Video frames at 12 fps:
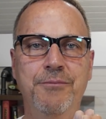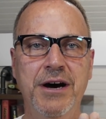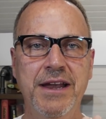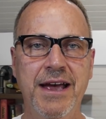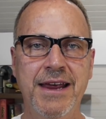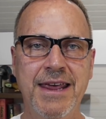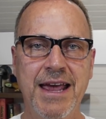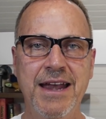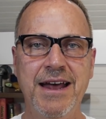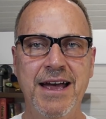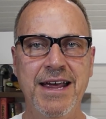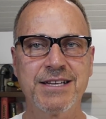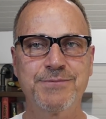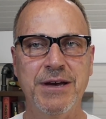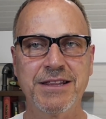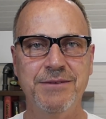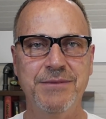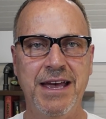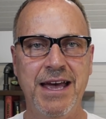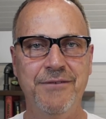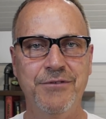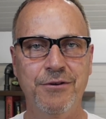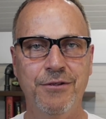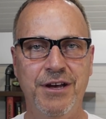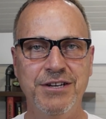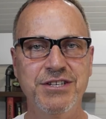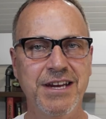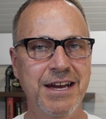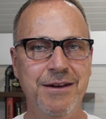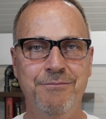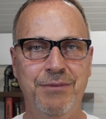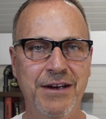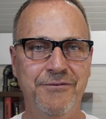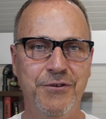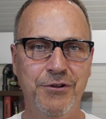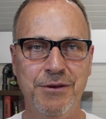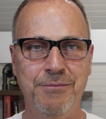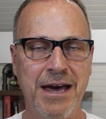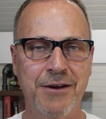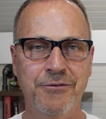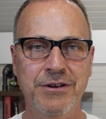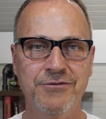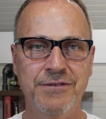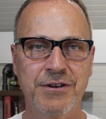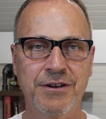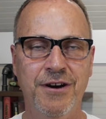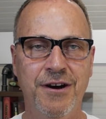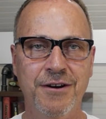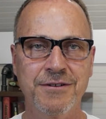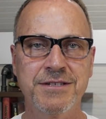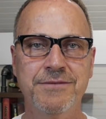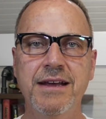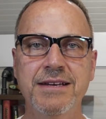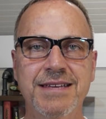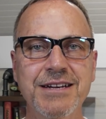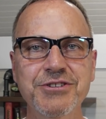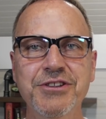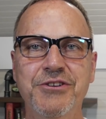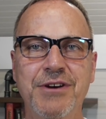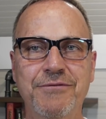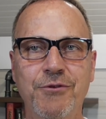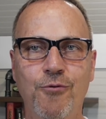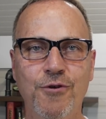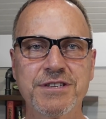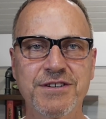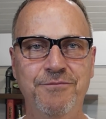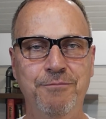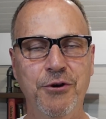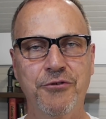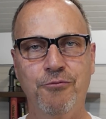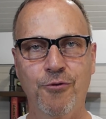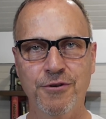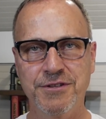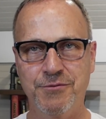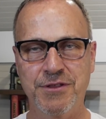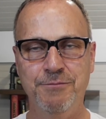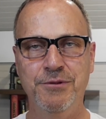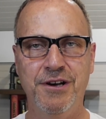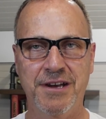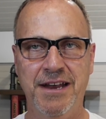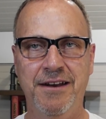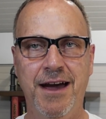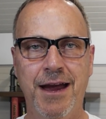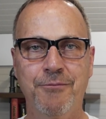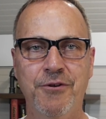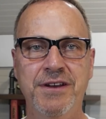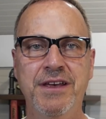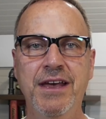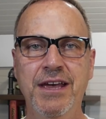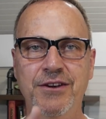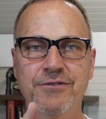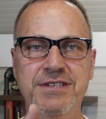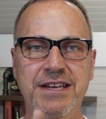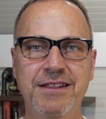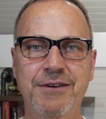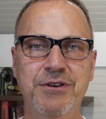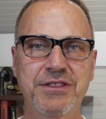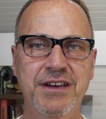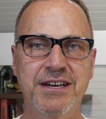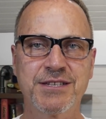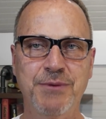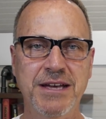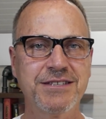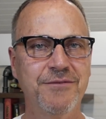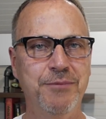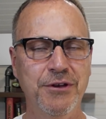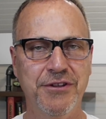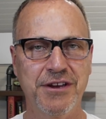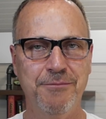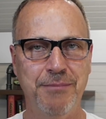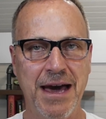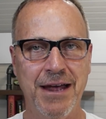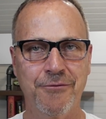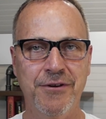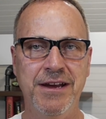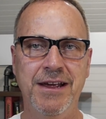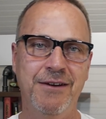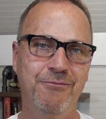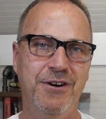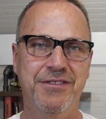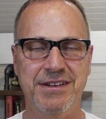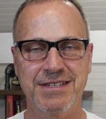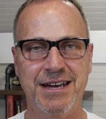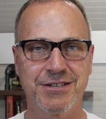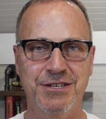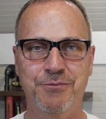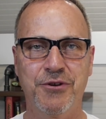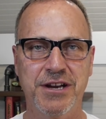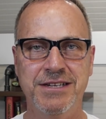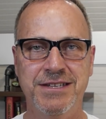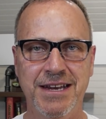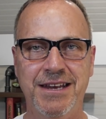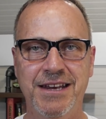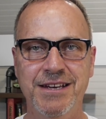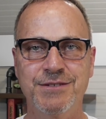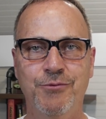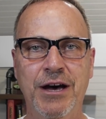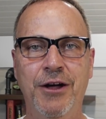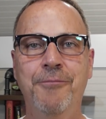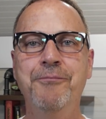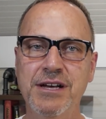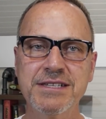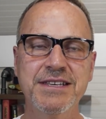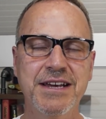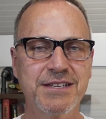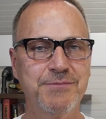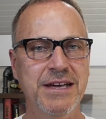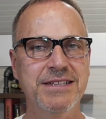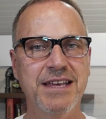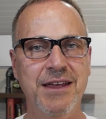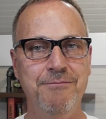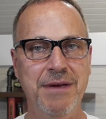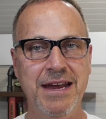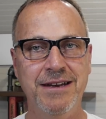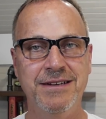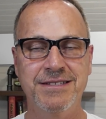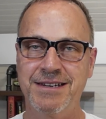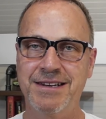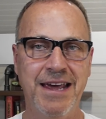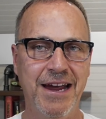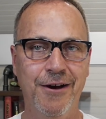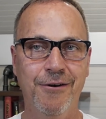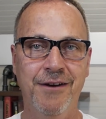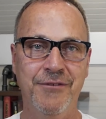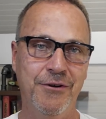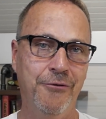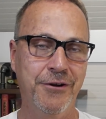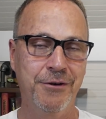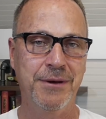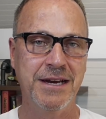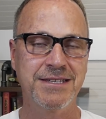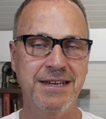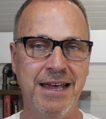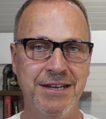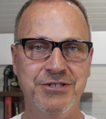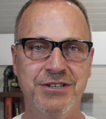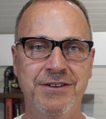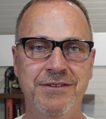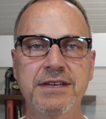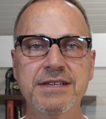but again, I expect them to have their lunch eaten by fully battery-driven cars. Essentially, you have the worst of both worlds with a plug-in hybrid. You're dealing with the expense of building a battery, and one that's actually pretty dinky as well, plus the expense and maintenance maintenance and care of an oil-based engine.